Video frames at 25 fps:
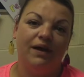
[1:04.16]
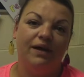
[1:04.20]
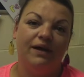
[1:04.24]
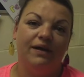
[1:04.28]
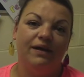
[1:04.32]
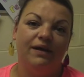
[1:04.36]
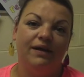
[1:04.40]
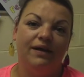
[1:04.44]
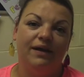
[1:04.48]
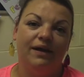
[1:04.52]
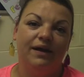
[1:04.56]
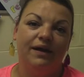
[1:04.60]

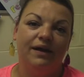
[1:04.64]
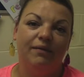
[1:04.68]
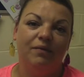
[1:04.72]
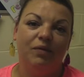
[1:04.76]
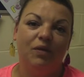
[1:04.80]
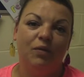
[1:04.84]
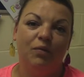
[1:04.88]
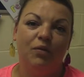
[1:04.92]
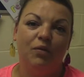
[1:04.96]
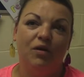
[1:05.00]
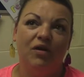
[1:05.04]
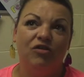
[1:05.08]
and
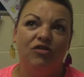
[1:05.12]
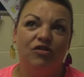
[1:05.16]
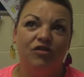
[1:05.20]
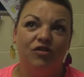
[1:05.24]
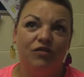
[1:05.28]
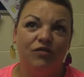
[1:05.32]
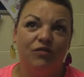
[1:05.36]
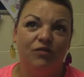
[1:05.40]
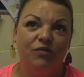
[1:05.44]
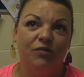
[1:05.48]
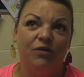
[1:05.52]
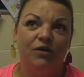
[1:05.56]
the
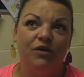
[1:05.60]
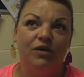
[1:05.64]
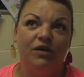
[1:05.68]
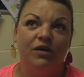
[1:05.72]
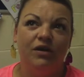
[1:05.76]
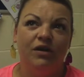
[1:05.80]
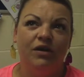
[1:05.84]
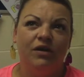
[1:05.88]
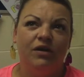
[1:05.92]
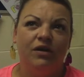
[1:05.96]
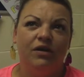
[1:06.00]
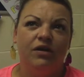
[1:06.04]
pressures of
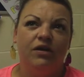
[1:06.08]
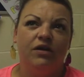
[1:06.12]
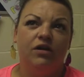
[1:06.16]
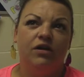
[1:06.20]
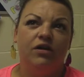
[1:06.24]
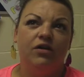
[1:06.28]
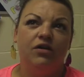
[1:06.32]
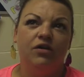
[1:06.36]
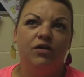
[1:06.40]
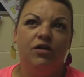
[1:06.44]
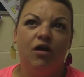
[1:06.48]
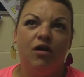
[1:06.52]
work,
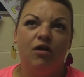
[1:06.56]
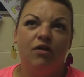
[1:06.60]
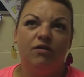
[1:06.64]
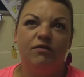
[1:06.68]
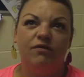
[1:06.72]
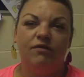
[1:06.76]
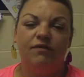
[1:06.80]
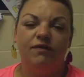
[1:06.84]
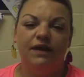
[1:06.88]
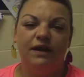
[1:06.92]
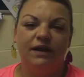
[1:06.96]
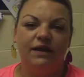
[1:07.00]

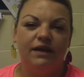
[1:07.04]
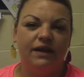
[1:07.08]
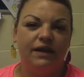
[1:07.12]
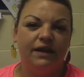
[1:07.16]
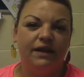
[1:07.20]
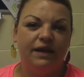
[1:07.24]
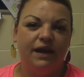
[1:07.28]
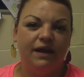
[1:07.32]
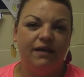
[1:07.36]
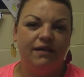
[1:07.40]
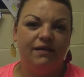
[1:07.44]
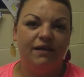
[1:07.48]
not
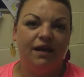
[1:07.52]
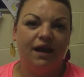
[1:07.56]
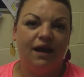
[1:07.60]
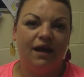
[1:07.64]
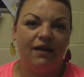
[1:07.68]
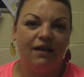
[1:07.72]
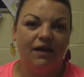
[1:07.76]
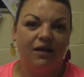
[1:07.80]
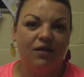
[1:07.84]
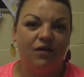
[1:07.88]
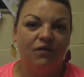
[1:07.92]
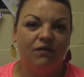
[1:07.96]
feeling
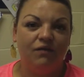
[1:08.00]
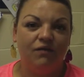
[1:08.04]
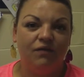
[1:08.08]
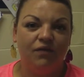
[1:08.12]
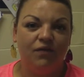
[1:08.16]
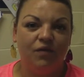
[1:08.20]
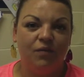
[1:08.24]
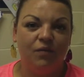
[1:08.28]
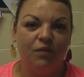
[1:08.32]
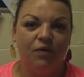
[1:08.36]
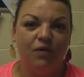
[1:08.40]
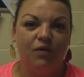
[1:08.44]
entirely
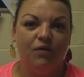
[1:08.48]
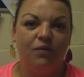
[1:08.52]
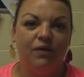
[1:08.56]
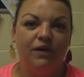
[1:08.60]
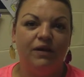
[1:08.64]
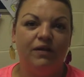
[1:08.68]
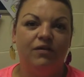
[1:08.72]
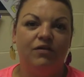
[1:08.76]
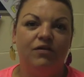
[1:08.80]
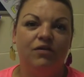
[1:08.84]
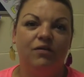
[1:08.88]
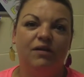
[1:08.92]
comfortable
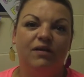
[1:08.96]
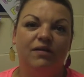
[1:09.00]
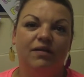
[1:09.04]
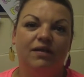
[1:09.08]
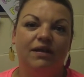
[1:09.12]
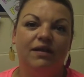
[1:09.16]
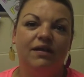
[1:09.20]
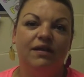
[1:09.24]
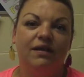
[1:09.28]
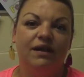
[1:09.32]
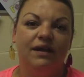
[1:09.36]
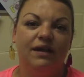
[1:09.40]
with some
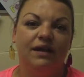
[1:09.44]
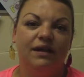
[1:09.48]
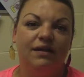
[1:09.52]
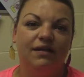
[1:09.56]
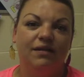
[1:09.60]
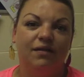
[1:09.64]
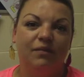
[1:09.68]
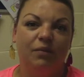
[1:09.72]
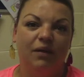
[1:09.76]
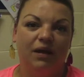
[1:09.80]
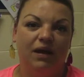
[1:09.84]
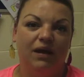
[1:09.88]
of the
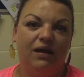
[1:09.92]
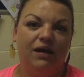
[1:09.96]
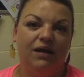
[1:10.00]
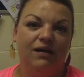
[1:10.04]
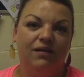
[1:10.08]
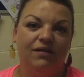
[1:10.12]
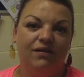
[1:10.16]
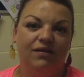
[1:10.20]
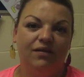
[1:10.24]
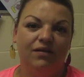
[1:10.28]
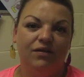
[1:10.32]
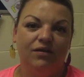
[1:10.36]
things I'm being
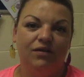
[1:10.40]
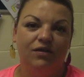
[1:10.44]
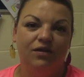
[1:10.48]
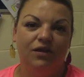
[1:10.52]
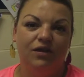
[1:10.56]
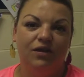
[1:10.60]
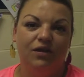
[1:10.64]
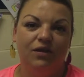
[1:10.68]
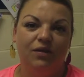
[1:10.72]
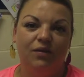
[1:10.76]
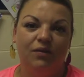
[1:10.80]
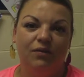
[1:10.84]
asked to
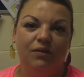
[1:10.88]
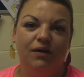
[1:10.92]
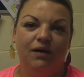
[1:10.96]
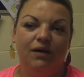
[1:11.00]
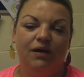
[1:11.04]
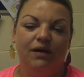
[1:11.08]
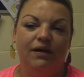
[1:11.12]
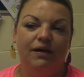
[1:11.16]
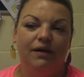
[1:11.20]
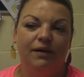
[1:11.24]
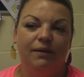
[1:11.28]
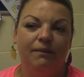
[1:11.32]
do,
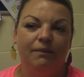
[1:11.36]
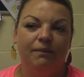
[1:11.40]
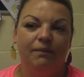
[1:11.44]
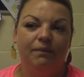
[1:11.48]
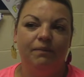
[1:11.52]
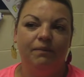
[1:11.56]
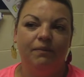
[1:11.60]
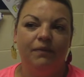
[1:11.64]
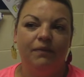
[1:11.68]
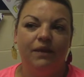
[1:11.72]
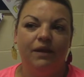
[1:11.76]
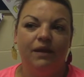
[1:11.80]

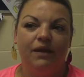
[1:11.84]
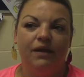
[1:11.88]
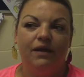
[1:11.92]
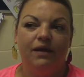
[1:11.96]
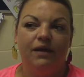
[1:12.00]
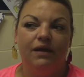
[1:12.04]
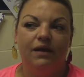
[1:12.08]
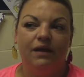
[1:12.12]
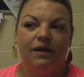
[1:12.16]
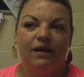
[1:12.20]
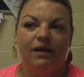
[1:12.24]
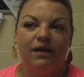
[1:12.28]

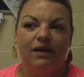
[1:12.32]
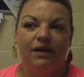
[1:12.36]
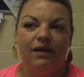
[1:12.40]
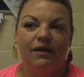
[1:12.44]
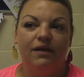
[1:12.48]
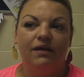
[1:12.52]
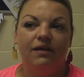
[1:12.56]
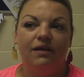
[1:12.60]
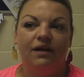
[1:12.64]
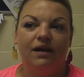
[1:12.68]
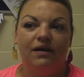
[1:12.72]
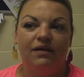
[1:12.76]

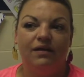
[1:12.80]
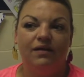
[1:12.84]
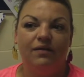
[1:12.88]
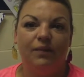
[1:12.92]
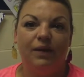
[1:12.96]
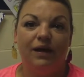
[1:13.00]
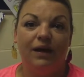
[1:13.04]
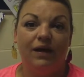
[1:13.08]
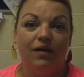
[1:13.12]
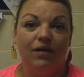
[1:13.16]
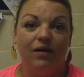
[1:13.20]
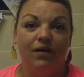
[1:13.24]

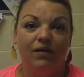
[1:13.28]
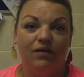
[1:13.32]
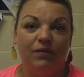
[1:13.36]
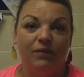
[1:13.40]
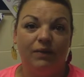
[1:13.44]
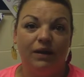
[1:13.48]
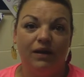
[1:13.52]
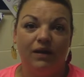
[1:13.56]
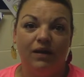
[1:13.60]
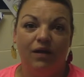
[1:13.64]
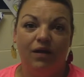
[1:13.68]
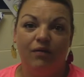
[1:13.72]
that's been
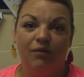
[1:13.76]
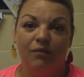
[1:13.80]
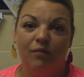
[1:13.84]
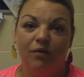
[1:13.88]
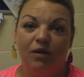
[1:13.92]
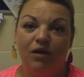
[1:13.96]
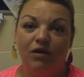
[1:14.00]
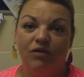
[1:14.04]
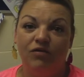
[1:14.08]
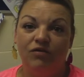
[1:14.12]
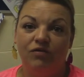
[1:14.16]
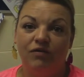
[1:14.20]
causing me a lot of
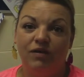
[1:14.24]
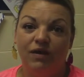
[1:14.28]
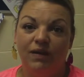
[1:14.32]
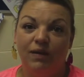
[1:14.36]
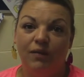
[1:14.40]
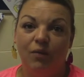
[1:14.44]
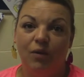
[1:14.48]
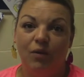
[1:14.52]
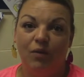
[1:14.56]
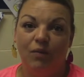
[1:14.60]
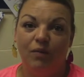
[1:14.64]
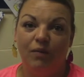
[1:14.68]
pressure
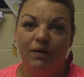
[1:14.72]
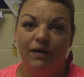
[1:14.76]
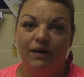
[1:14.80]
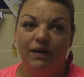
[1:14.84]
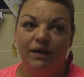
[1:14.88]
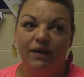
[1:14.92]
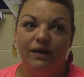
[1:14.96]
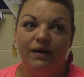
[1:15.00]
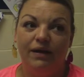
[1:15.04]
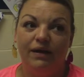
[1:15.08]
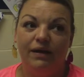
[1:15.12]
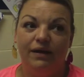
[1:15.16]
at the
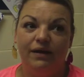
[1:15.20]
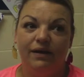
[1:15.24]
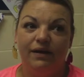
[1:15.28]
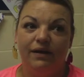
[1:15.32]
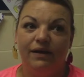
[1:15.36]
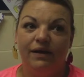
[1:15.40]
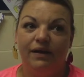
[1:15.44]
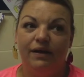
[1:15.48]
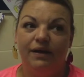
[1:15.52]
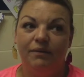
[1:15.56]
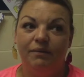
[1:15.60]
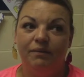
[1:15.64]
moment,
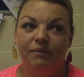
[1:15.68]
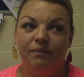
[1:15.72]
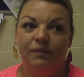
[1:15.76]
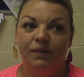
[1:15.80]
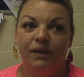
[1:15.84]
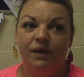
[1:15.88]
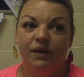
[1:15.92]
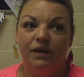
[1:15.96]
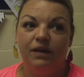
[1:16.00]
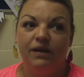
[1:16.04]
and